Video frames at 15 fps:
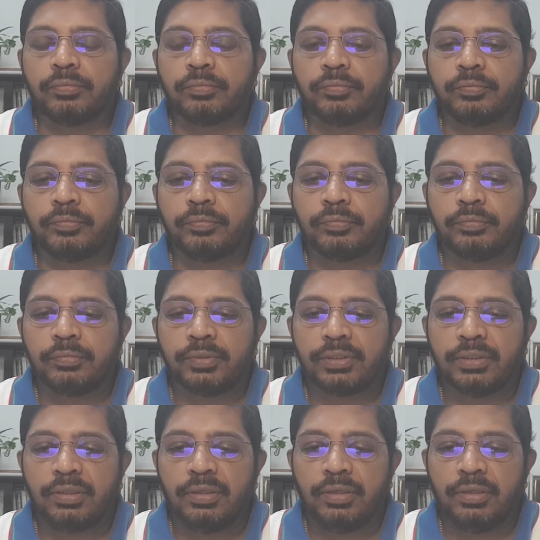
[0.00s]

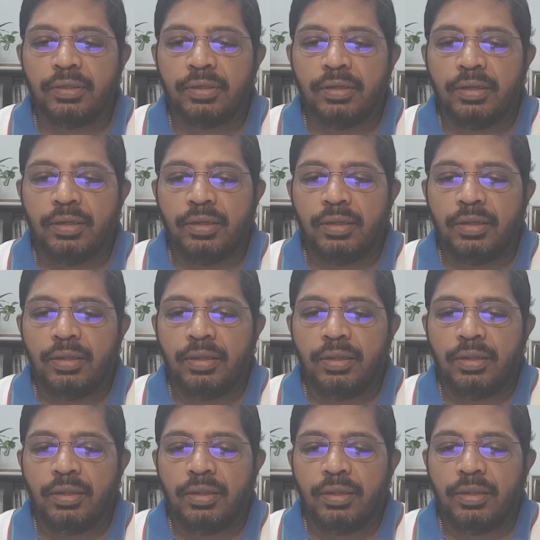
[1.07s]

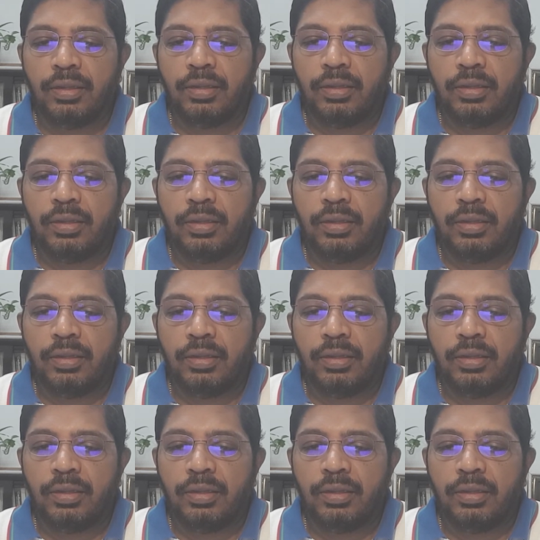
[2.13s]
(no one is talking)